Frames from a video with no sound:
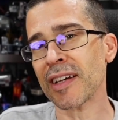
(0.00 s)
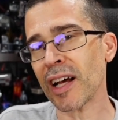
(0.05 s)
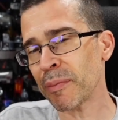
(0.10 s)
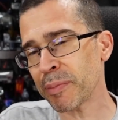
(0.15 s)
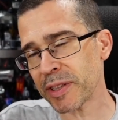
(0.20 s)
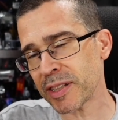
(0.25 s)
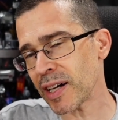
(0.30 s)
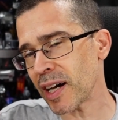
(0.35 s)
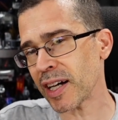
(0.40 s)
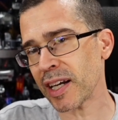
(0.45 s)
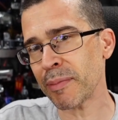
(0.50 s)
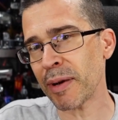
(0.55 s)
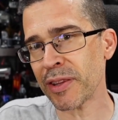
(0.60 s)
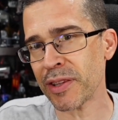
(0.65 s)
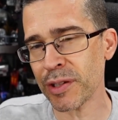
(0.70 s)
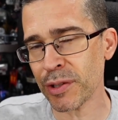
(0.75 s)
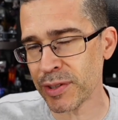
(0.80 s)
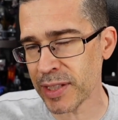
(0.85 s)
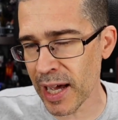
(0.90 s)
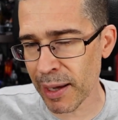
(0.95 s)
I'll be talking about the
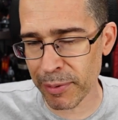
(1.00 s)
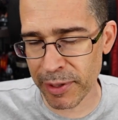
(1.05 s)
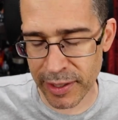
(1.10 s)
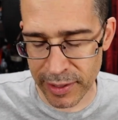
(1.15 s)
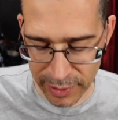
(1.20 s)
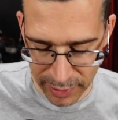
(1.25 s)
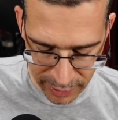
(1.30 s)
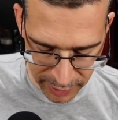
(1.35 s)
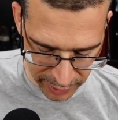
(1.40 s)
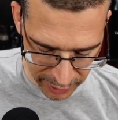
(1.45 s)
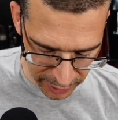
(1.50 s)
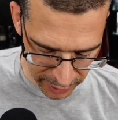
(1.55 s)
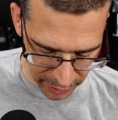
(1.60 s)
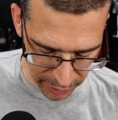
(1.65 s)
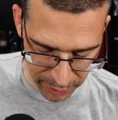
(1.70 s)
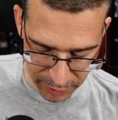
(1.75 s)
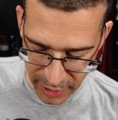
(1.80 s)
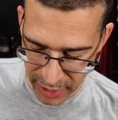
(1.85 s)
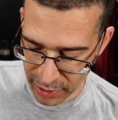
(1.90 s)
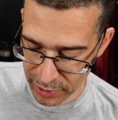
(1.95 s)
new tablet here in
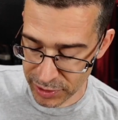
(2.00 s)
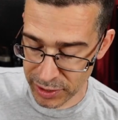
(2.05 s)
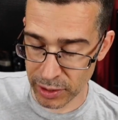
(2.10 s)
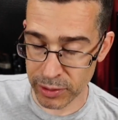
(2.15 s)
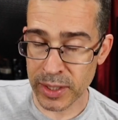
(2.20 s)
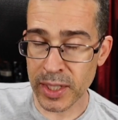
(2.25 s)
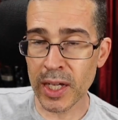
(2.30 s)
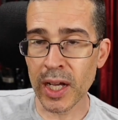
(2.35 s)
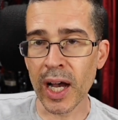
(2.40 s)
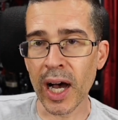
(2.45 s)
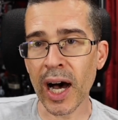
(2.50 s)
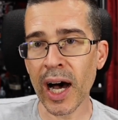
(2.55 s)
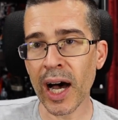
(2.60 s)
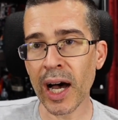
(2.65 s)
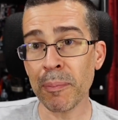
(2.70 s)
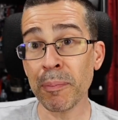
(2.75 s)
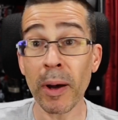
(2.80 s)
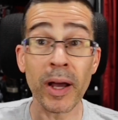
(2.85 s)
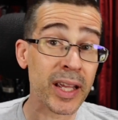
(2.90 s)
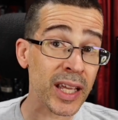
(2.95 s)
another day or so.
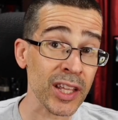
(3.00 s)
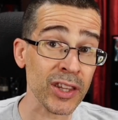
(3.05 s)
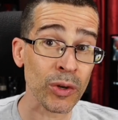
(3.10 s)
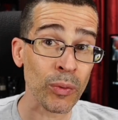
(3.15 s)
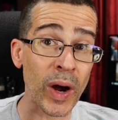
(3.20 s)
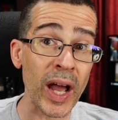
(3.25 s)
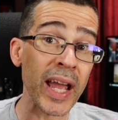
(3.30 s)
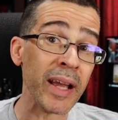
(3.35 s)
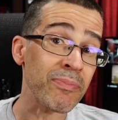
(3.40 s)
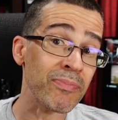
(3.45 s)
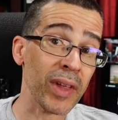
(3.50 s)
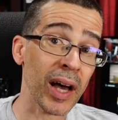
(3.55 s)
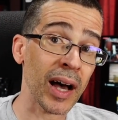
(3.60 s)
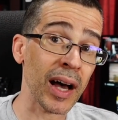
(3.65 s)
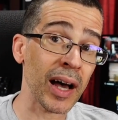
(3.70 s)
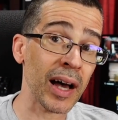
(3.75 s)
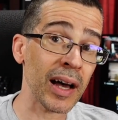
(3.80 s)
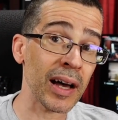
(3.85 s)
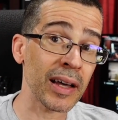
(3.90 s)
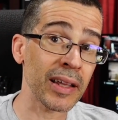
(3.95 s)
But either way,
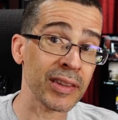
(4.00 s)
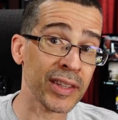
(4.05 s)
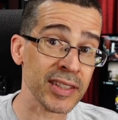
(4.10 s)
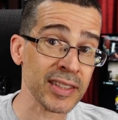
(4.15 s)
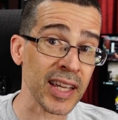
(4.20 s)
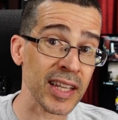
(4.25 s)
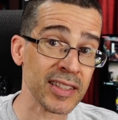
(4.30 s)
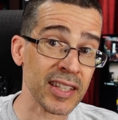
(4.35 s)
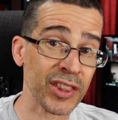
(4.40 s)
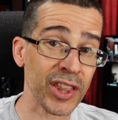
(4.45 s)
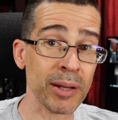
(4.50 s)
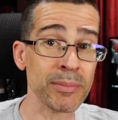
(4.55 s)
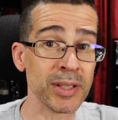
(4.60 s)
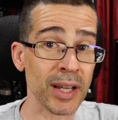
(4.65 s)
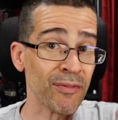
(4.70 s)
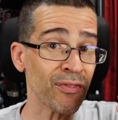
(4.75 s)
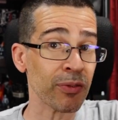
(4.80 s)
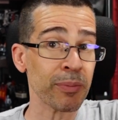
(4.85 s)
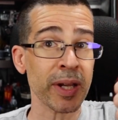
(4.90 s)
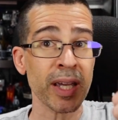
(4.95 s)
this gets a thumbs
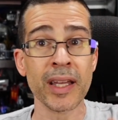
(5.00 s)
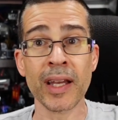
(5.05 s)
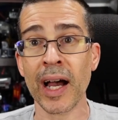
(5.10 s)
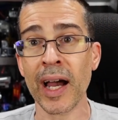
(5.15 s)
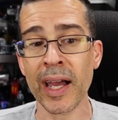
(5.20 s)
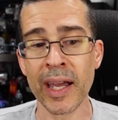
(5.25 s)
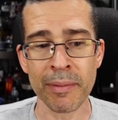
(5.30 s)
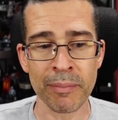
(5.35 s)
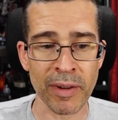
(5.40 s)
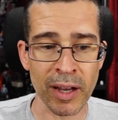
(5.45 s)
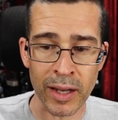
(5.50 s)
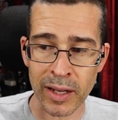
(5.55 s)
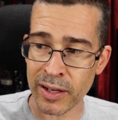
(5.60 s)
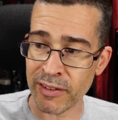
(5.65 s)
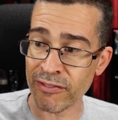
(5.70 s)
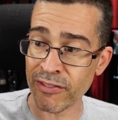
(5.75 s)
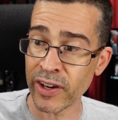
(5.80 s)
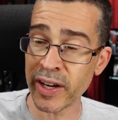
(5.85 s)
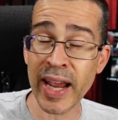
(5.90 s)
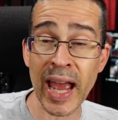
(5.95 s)
up for me. I'm
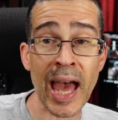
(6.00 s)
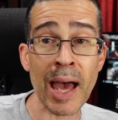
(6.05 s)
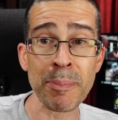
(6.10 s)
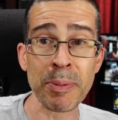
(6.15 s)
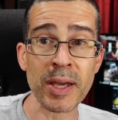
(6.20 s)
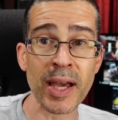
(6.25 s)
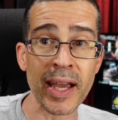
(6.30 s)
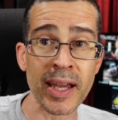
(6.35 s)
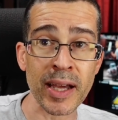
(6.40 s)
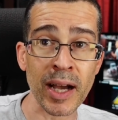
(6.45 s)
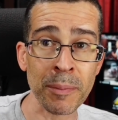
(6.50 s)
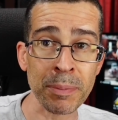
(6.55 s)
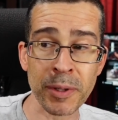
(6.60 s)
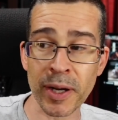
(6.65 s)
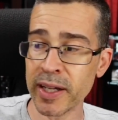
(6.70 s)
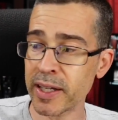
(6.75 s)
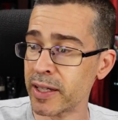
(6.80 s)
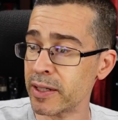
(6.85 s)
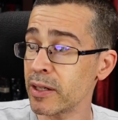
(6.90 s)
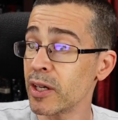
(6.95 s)
very happy I
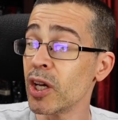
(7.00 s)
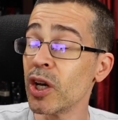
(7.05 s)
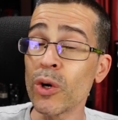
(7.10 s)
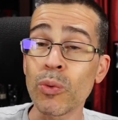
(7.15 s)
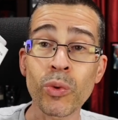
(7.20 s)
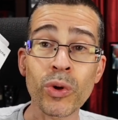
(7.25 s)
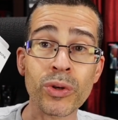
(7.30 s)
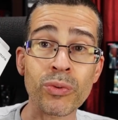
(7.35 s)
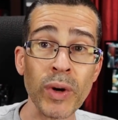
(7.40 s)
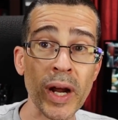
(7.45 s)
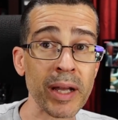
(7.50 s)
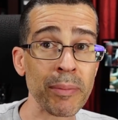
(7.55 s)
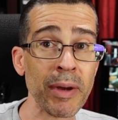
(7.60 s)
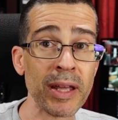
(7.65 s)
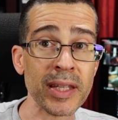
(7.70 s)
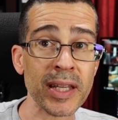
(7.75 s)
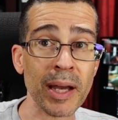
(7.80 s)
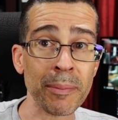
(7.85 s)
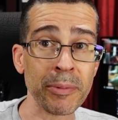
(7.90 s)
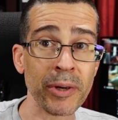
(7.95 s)
upgraded. Would
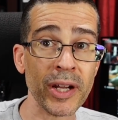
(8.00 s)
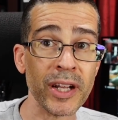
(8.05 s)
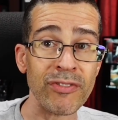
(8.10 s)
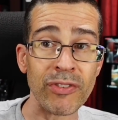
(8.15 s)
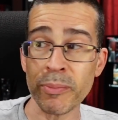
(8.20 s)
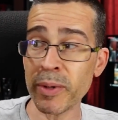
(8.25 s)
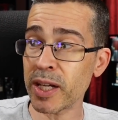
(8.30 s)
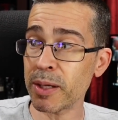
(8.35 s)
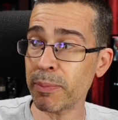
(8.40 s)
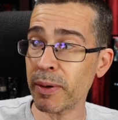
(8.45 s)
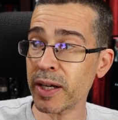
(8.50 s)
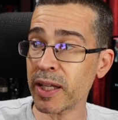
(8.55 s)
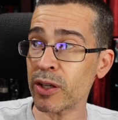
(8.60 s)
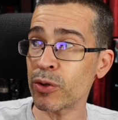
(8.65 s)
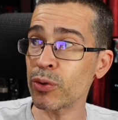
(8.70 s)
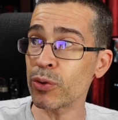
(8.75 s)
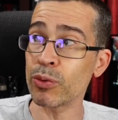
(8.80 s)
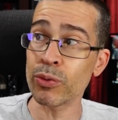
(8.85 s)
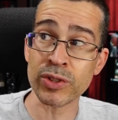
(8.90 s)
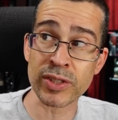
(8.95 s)
recommend the upgrade from anybody
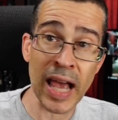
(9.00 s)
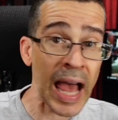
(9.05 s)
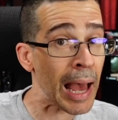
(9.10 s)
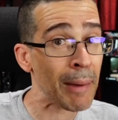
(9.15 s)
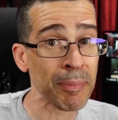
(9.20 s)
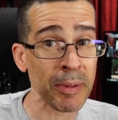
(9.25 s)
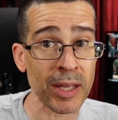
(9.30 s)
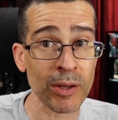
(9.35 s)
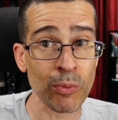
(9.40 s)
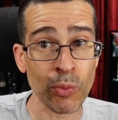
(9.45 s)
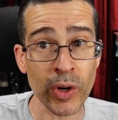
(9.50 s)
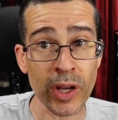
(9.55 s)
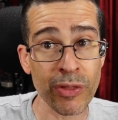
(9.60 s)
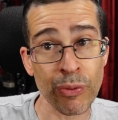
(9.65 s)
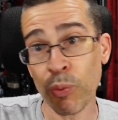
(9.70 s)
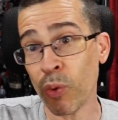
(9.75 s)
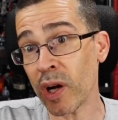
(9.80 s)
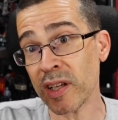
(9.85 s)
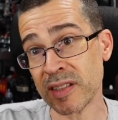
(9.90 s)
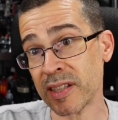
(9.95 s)
who's happy with
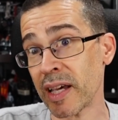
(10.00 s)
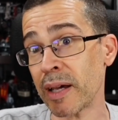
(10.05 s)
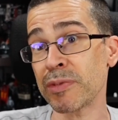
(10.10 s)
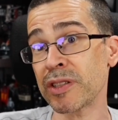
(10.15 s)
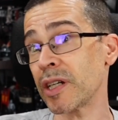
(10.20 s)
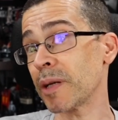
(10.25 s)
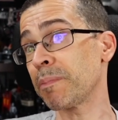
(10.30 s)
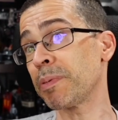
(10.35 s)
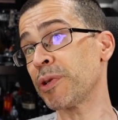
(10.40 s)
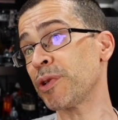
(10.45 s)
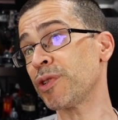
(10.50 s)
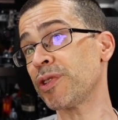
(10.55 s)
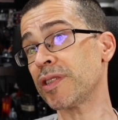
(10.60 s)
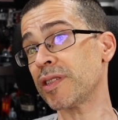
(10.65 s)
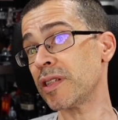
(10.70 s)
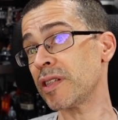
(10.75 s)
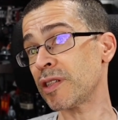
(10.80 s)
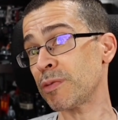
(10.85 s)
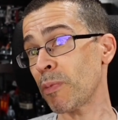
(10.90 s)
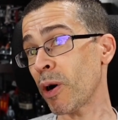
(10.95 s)
what Samsung produces
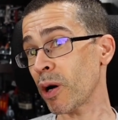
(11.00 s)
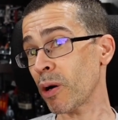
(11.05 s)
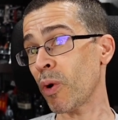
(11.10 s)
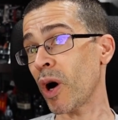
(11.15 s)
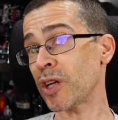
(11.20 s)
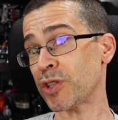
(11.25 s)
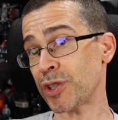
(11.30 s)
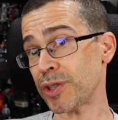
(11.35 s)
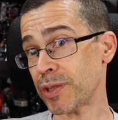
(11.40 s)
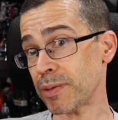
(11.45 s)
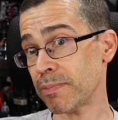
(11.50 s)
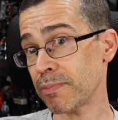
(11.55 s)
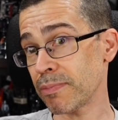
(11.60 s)
in smartwatches.